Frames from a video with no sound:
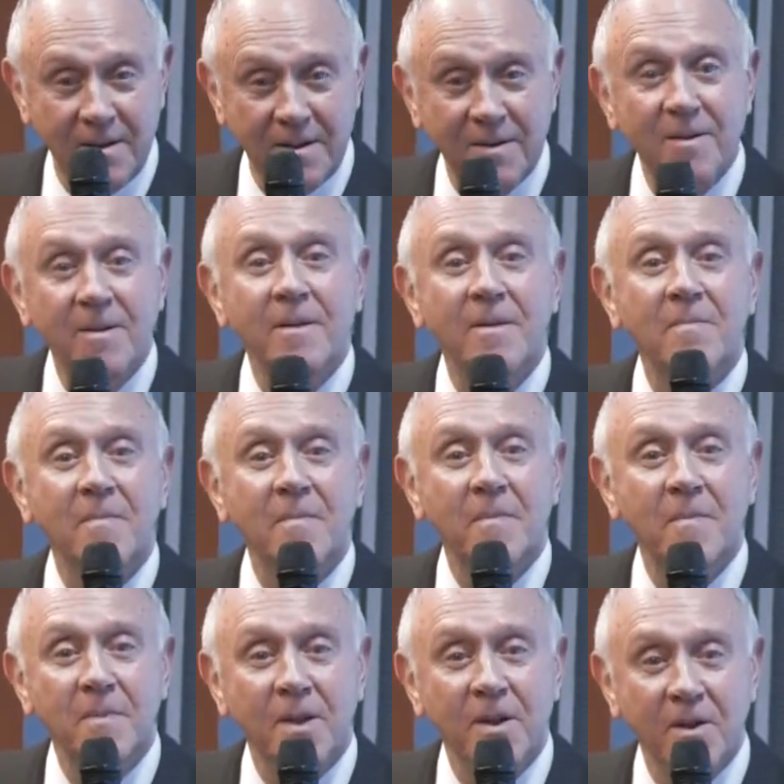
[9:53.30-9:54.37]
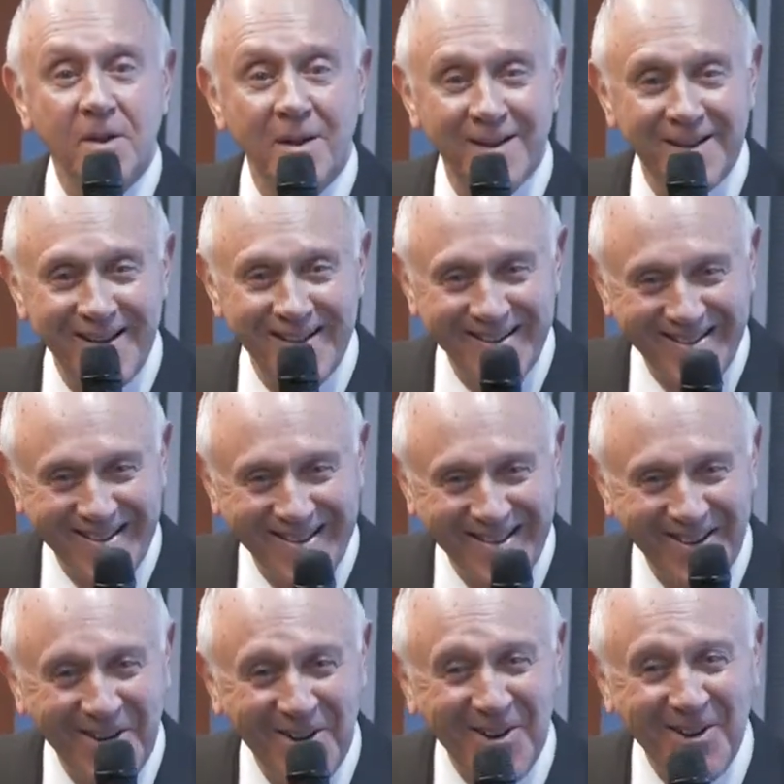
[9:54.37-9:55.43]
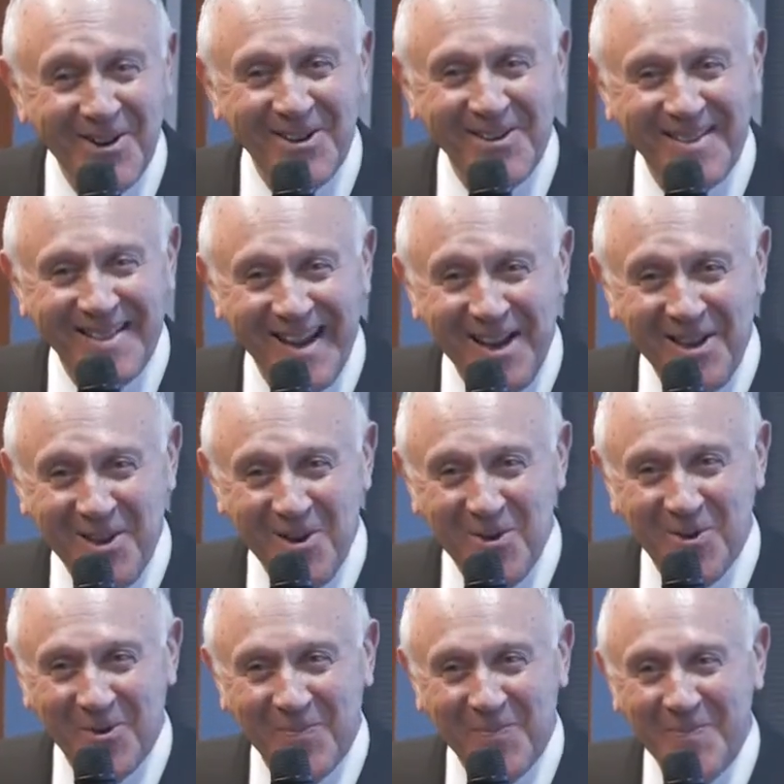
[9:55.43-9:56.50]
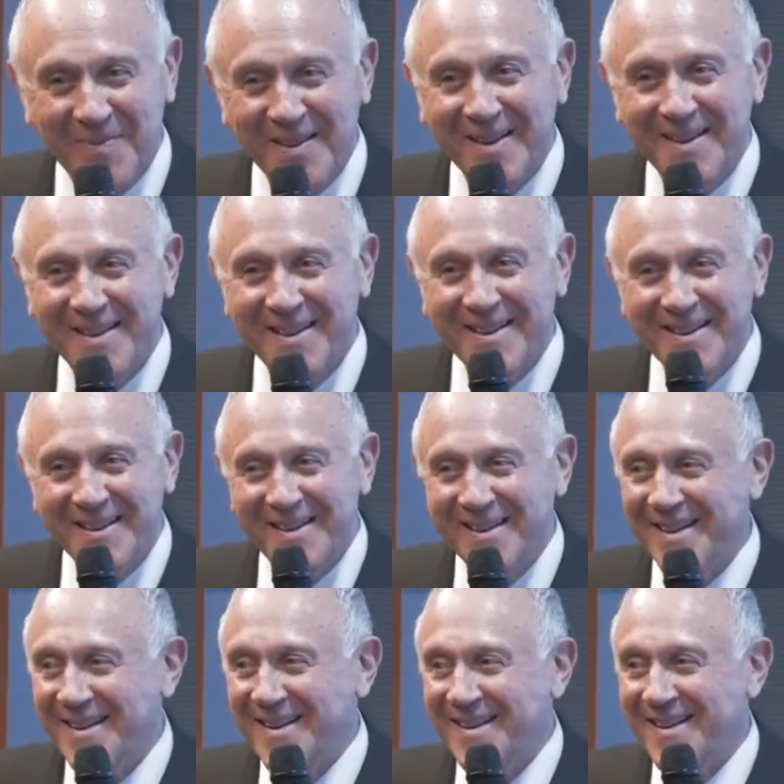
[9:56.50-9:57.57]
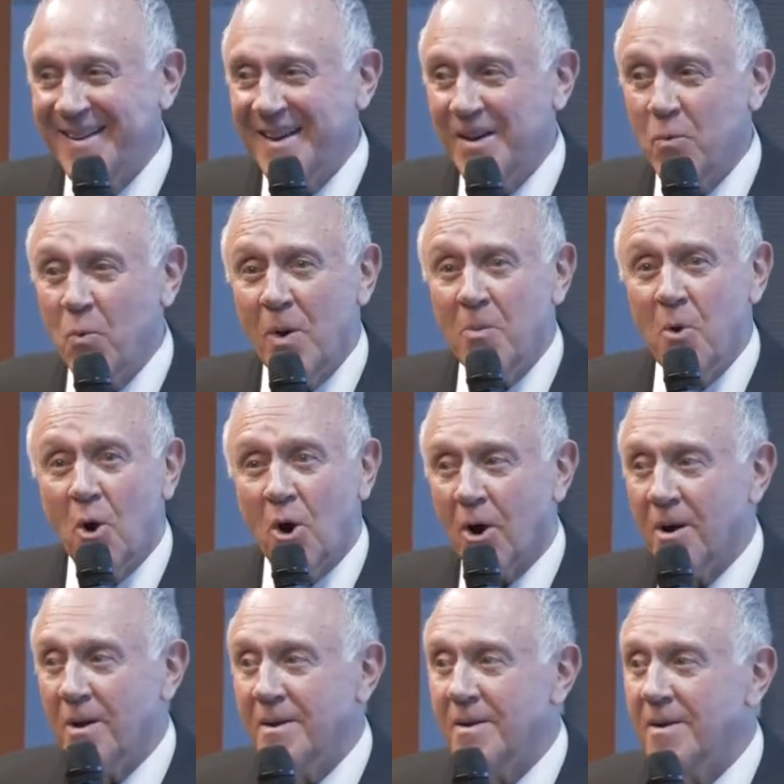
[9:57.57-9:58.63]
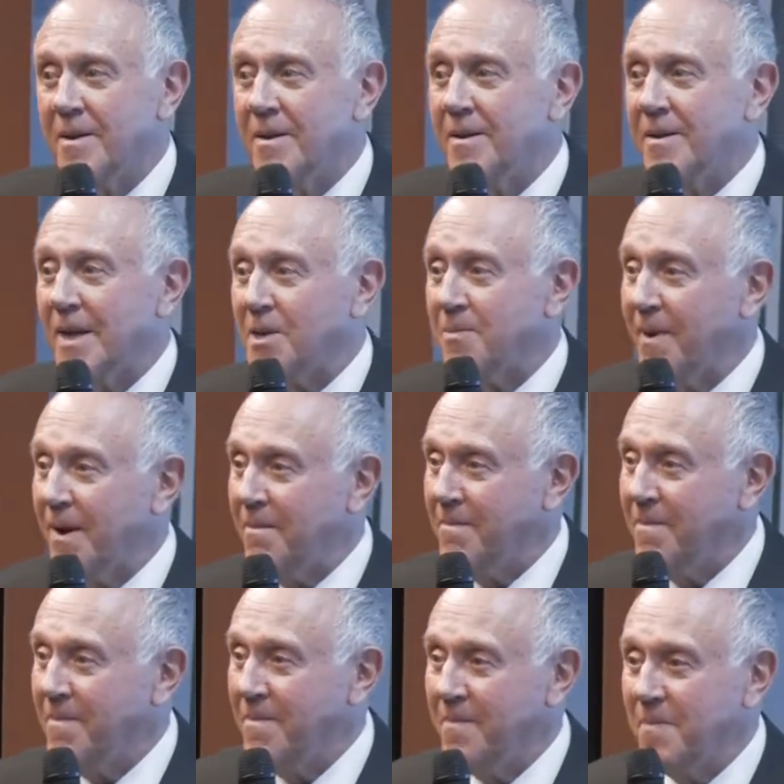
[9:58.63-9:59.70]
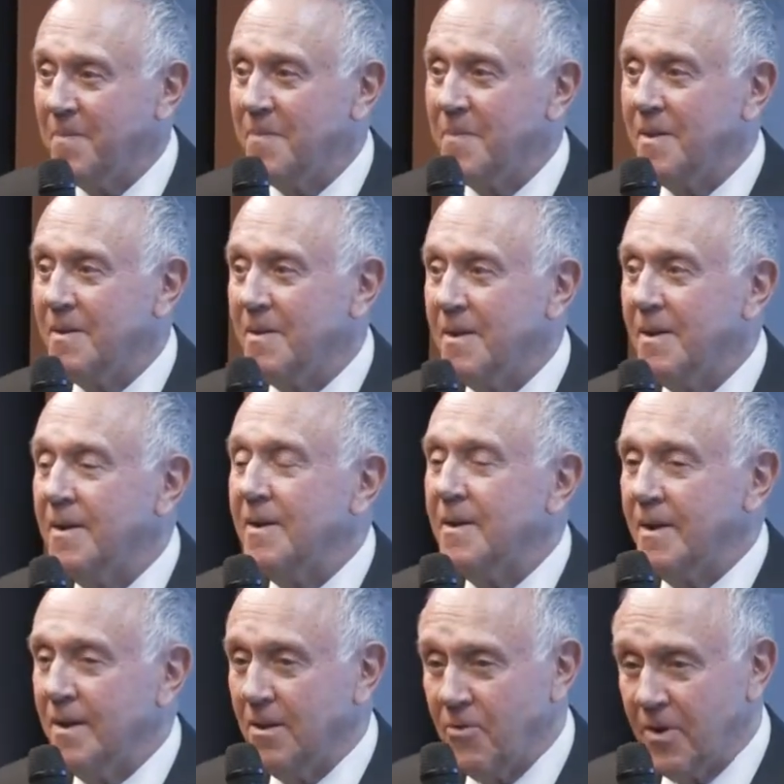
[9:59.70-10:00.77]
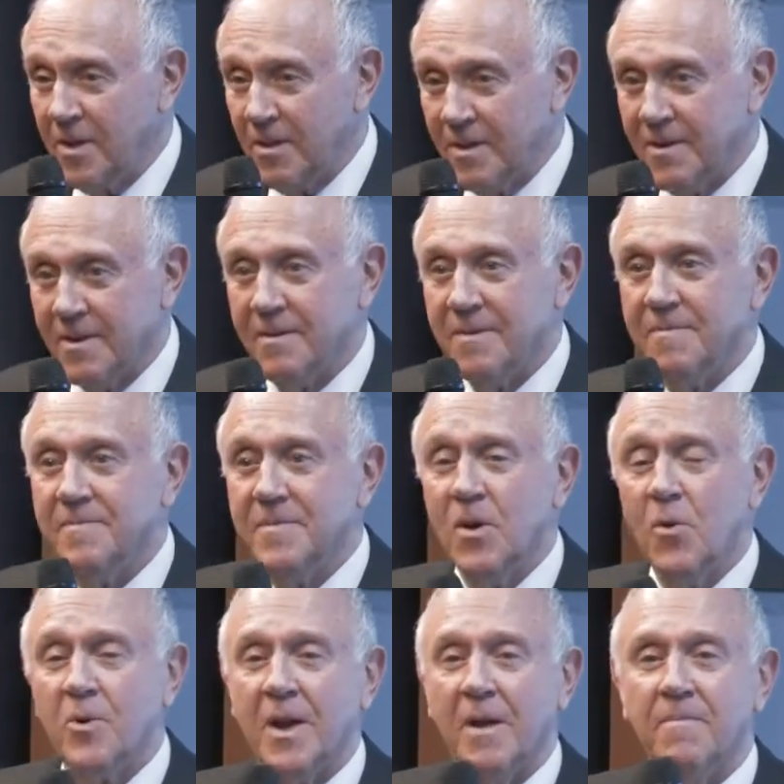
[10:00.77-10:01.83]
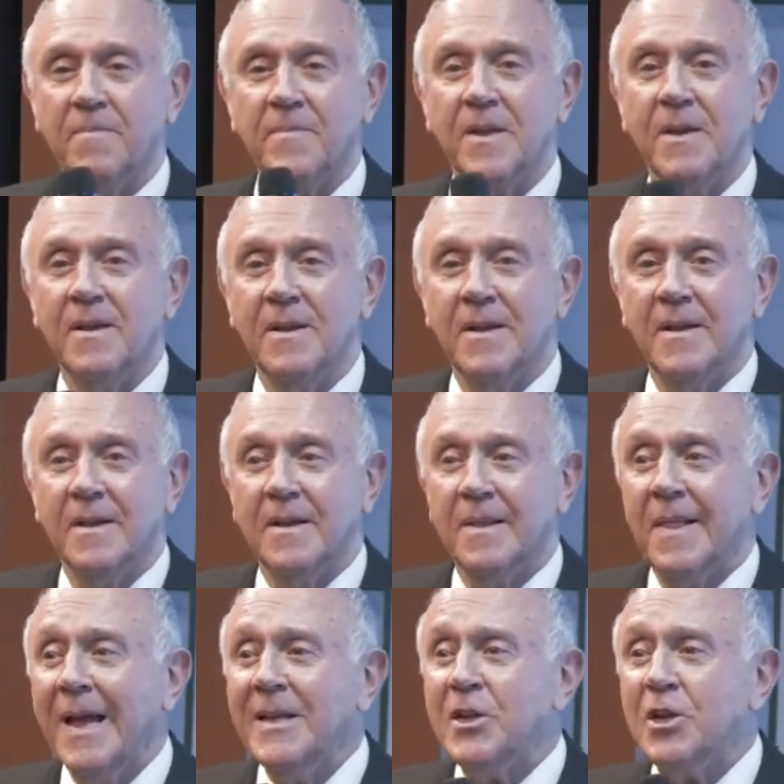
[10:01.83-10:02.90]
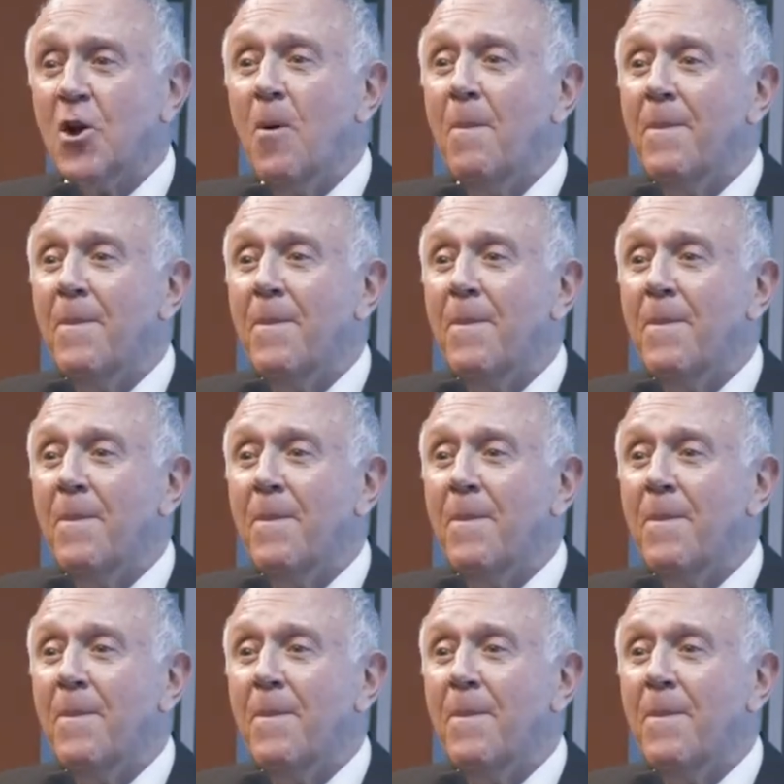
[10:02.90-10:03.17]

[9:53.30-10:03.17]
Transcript: knew him well. Good, thank you. One more. Yes, ma'am. Hillary Clinton. Okay. Let's go